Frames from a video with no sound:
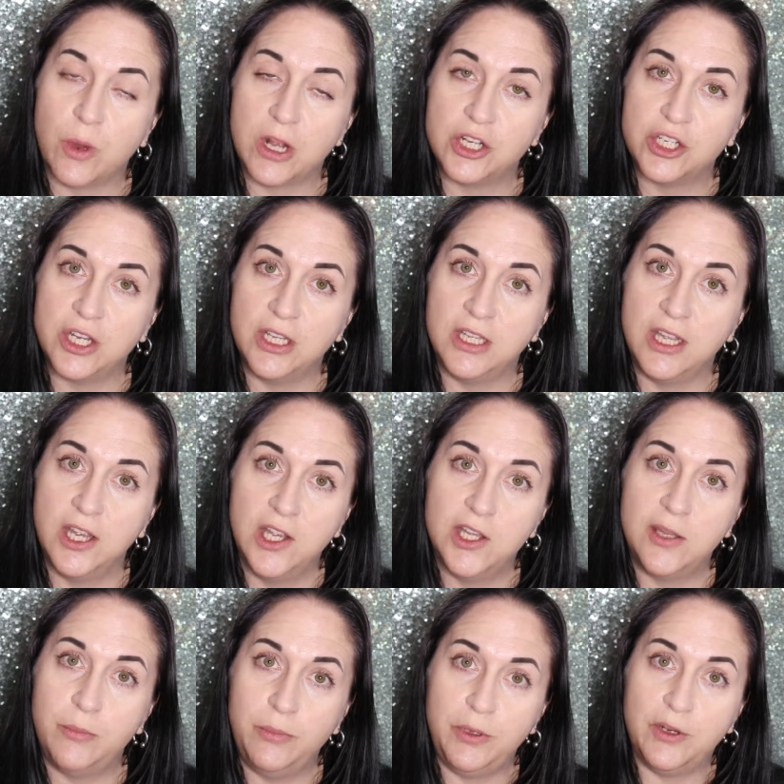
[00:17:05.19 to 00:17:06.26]
watching
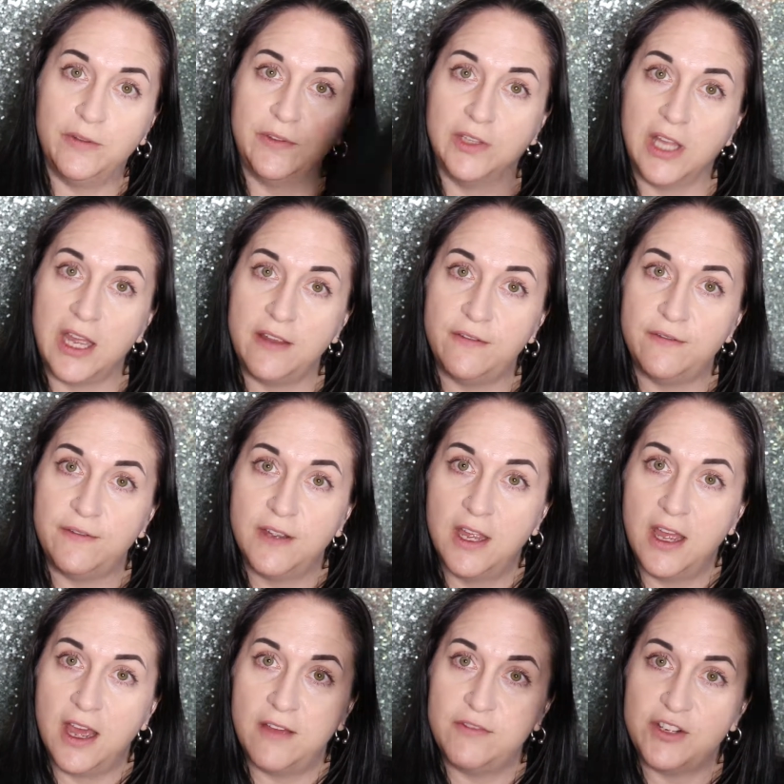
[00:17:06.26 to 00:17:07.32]
The Beautiful Life
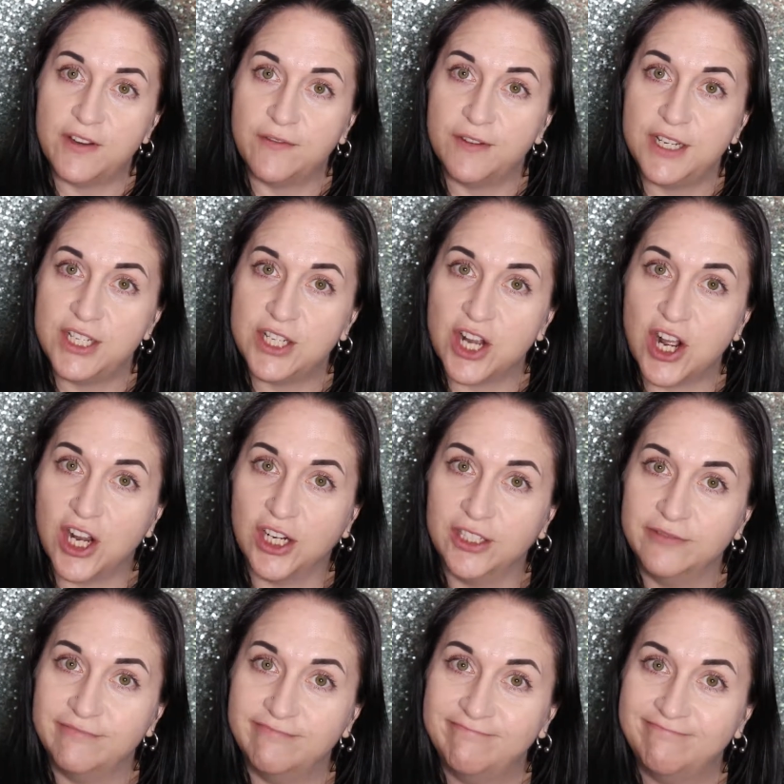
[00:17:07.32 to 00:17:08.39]
of Jeffree Star.
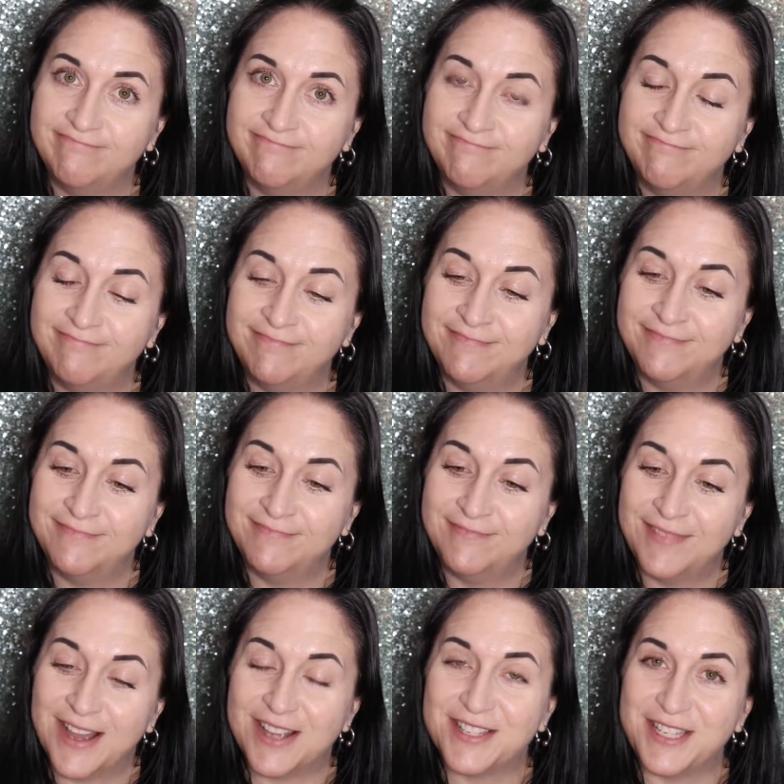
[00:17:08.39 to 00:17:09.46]

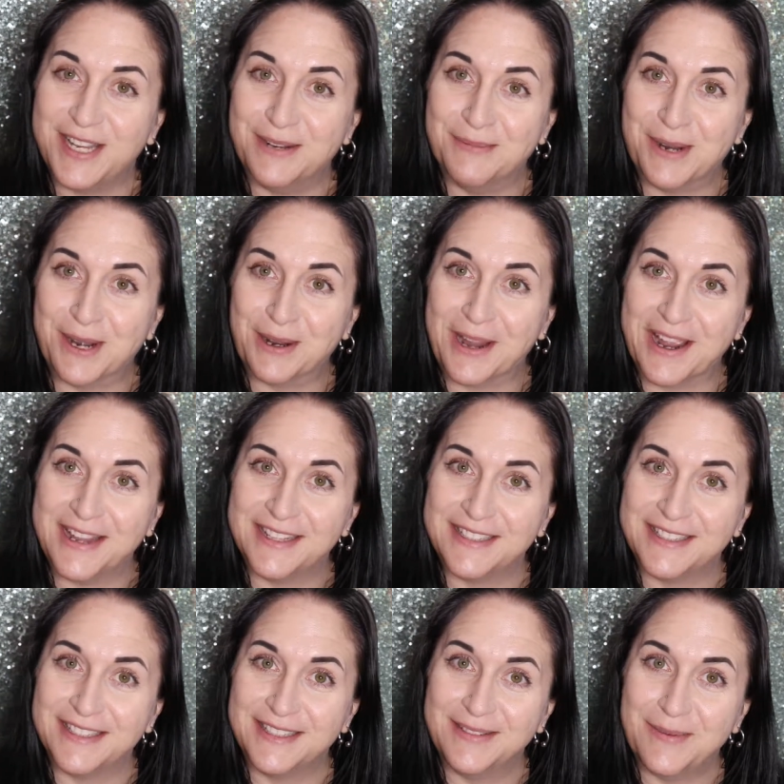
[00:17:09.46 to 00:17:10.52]
I'll see you tomorrow,
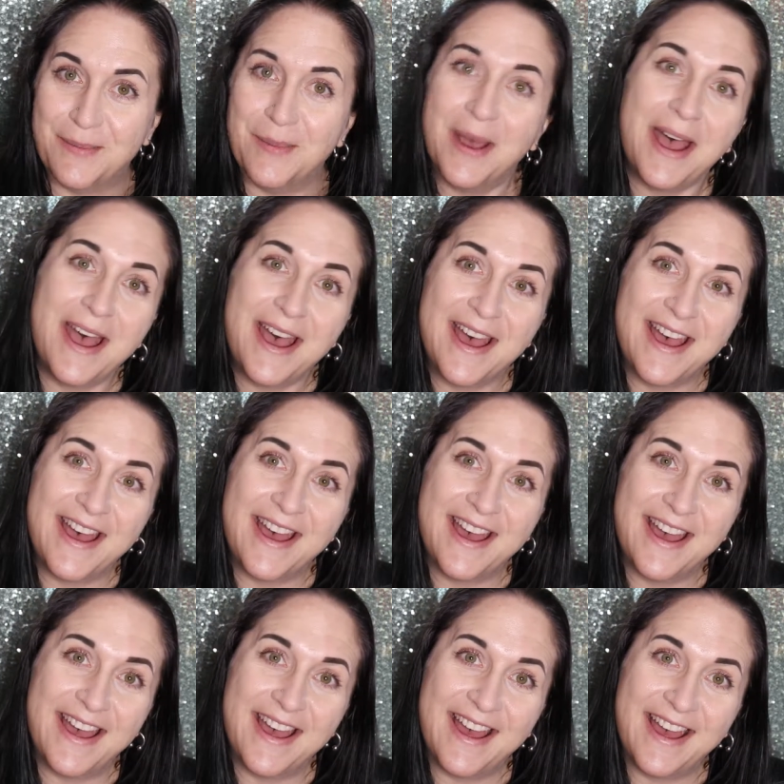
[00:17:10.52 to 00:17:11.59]
guys.
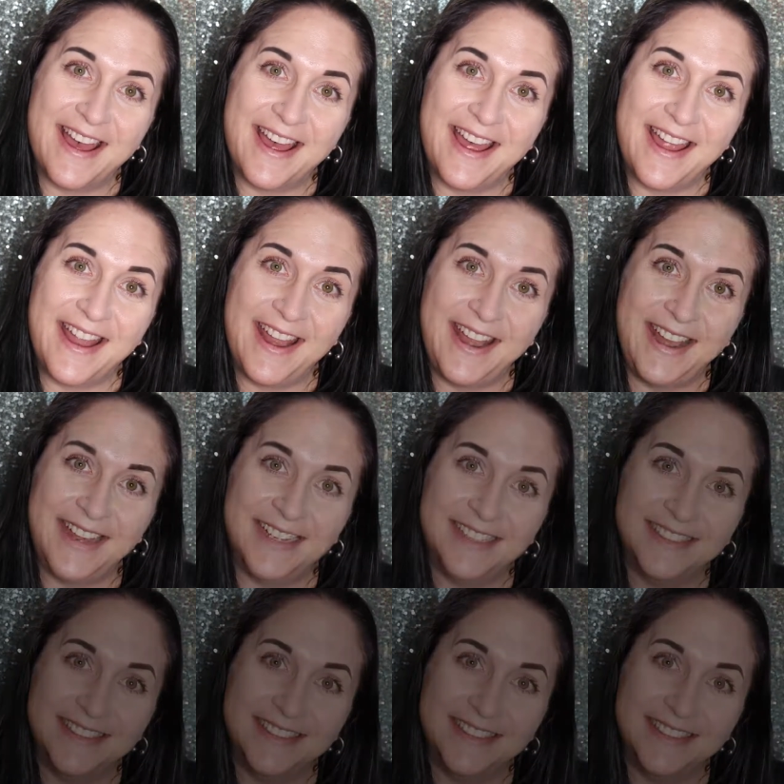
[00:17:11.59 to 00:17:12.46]
Bye!